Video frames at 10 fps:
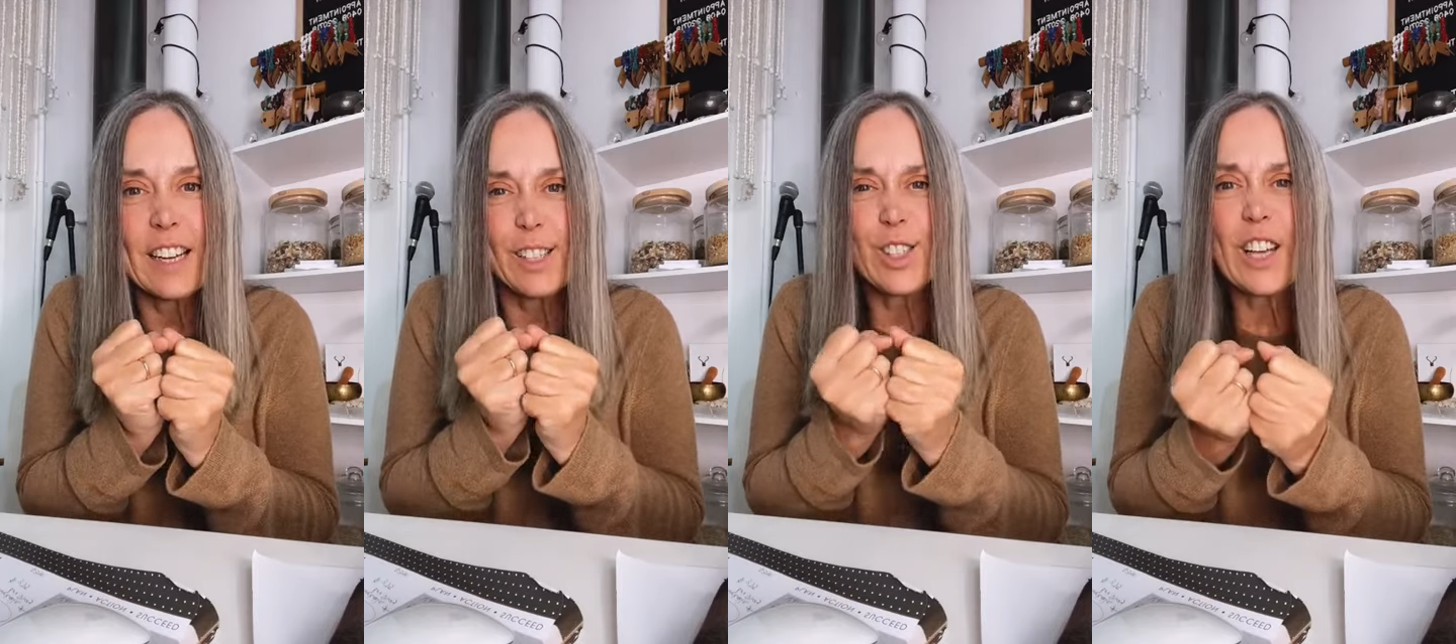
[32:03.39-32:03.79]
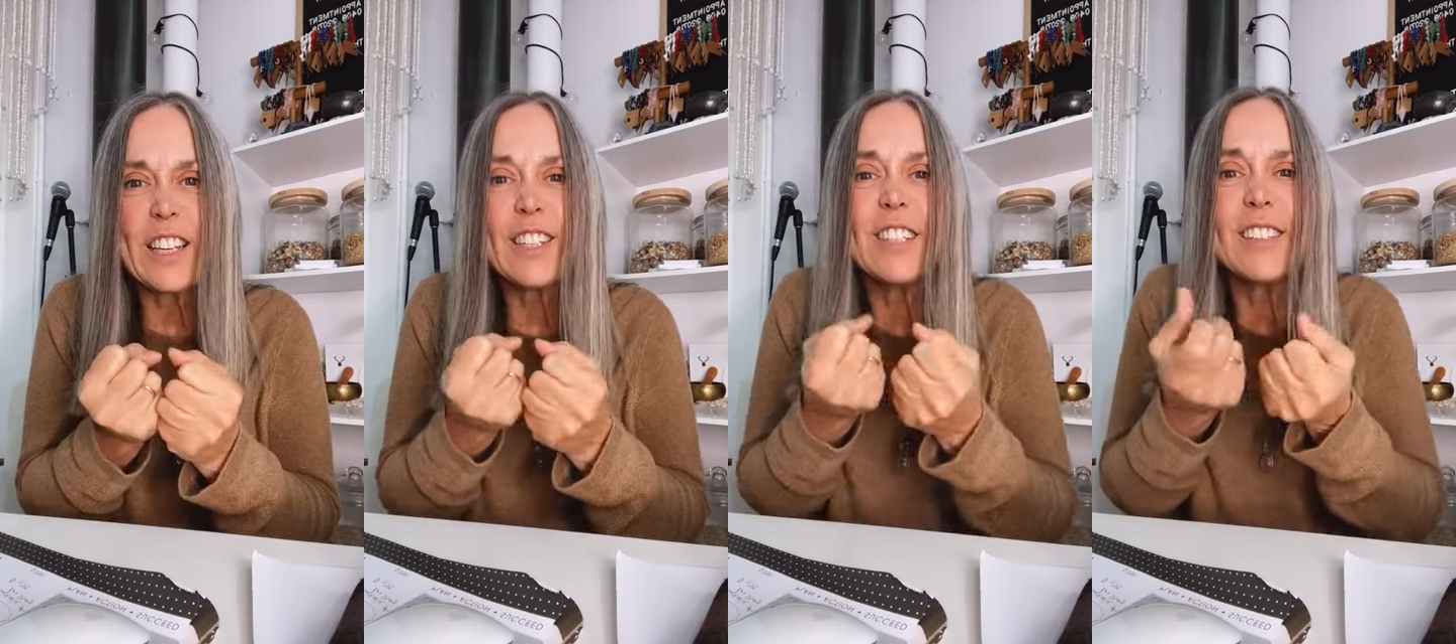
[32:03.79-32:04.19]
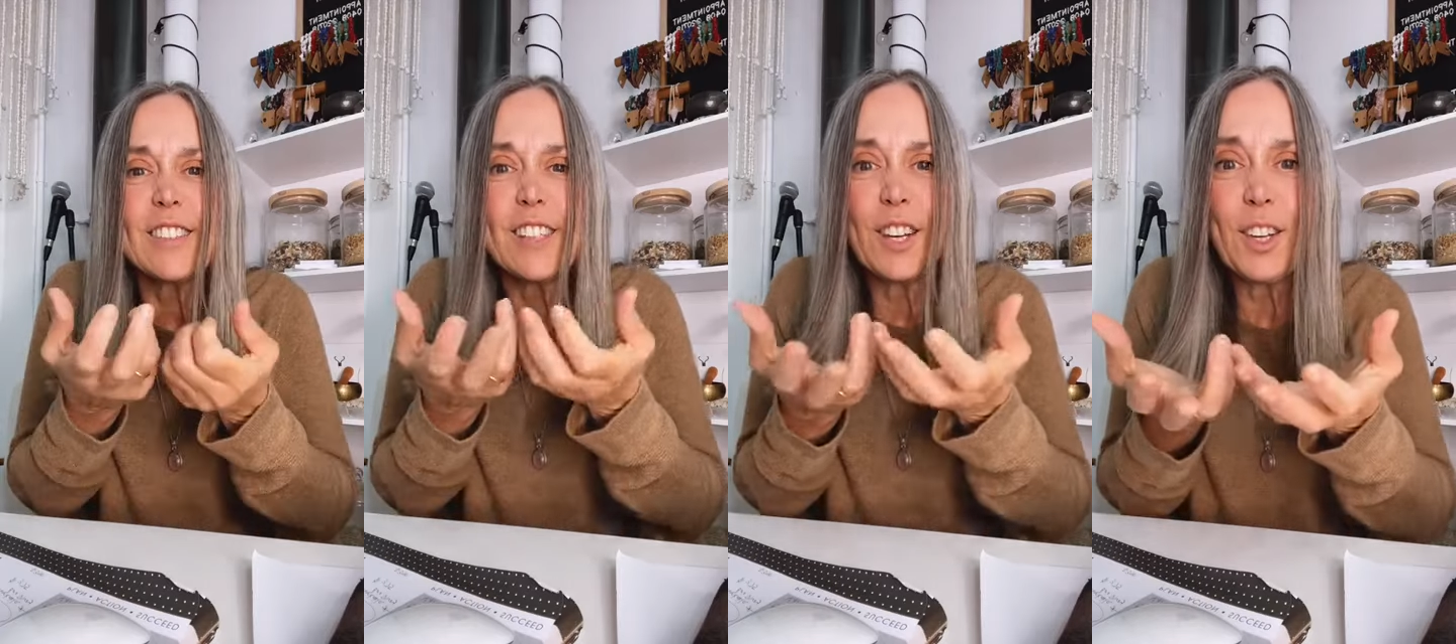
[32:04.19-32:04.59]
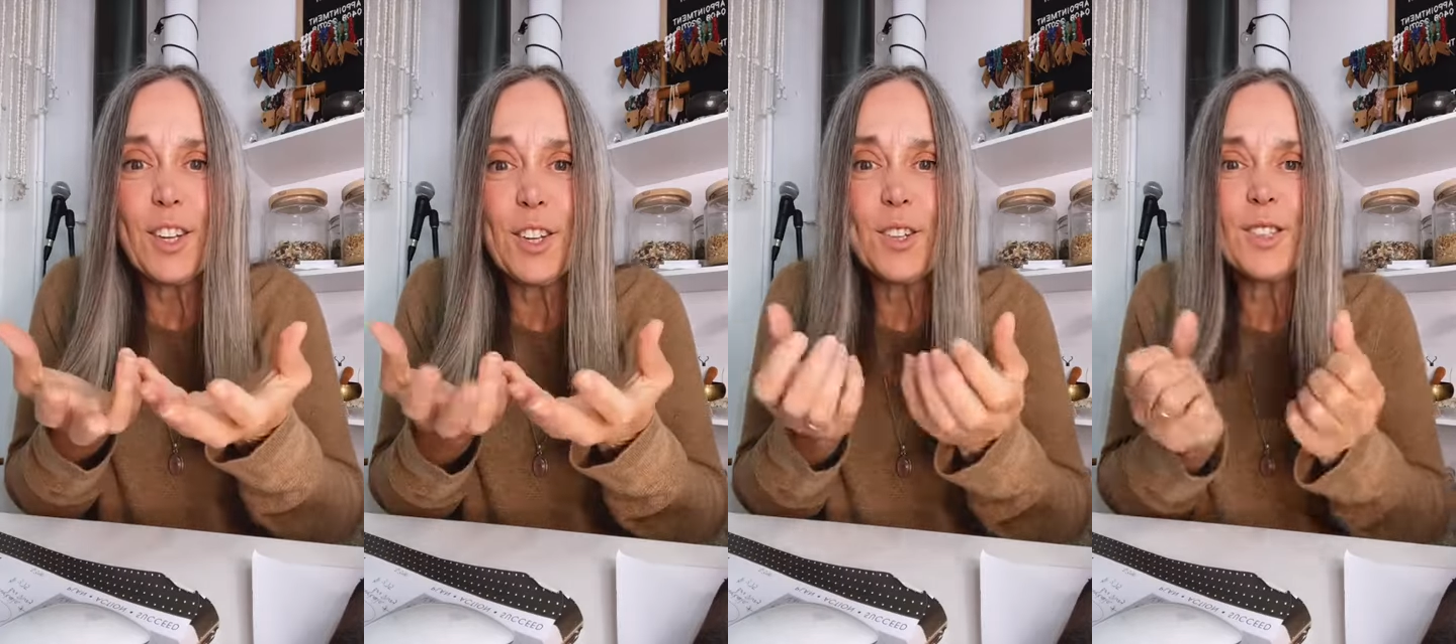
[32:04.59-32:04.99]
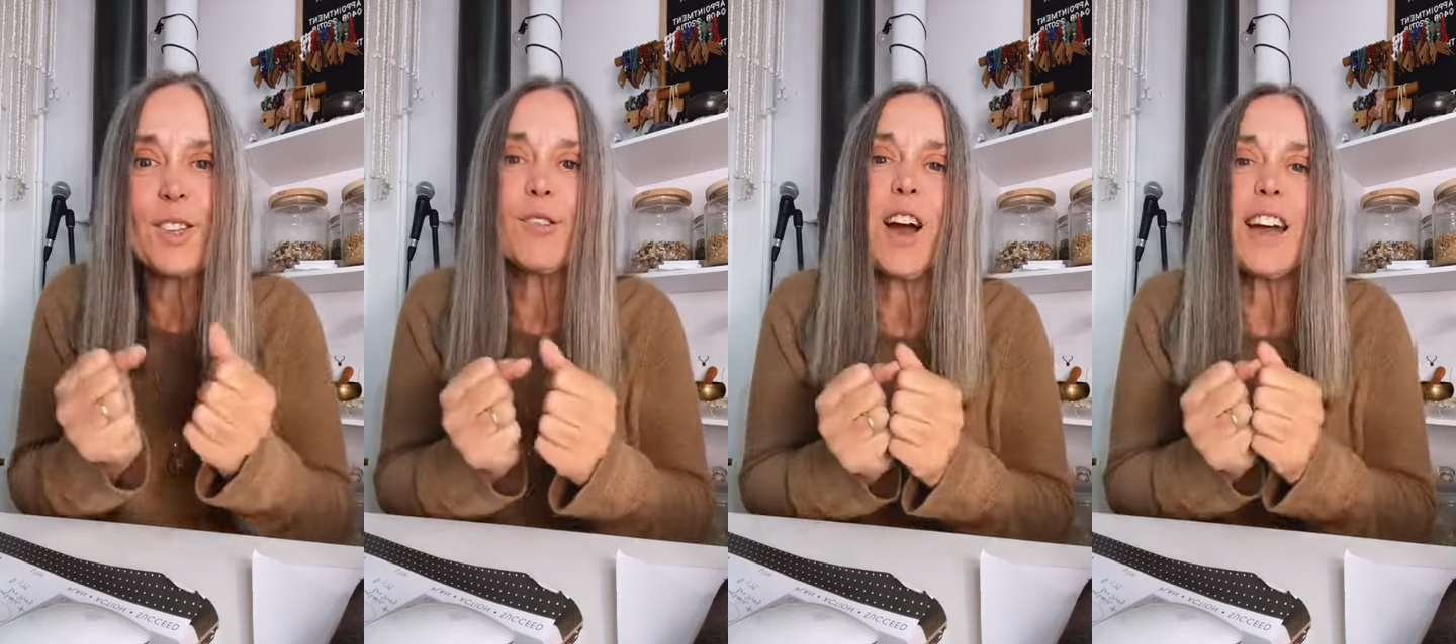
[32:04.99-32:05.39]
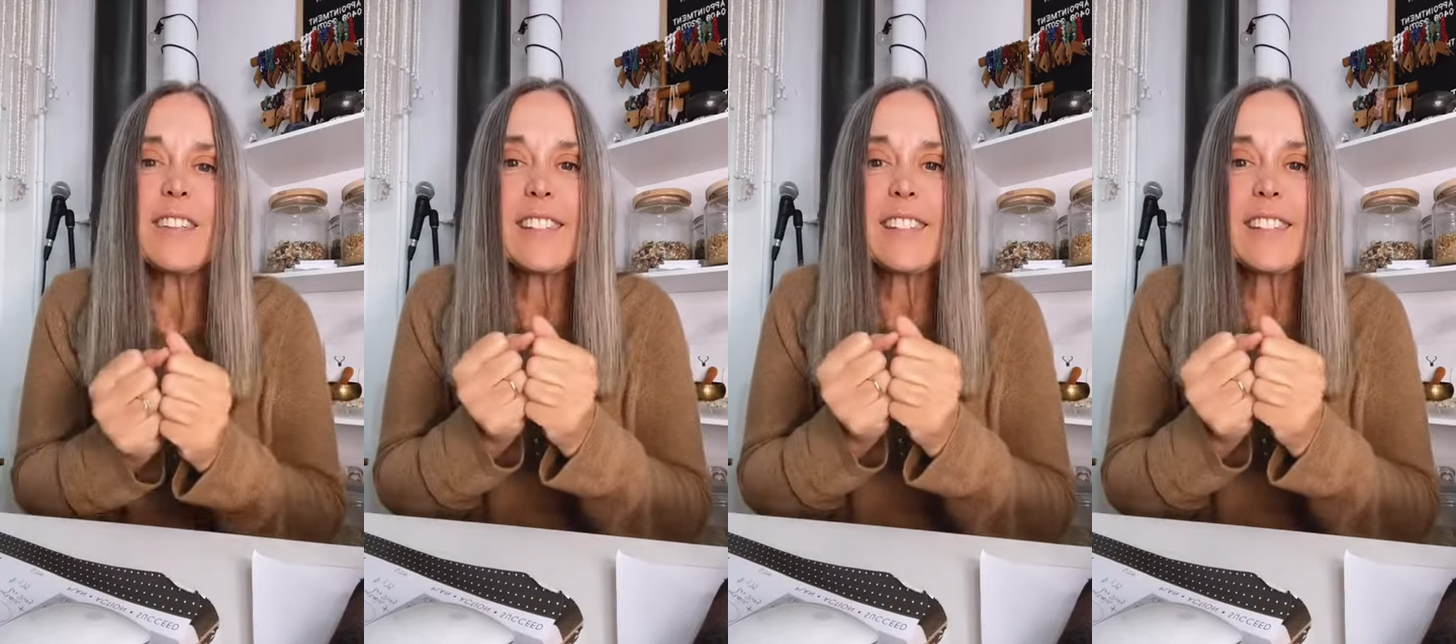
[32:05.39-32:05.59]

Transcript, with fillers: Satan is the accuser, right?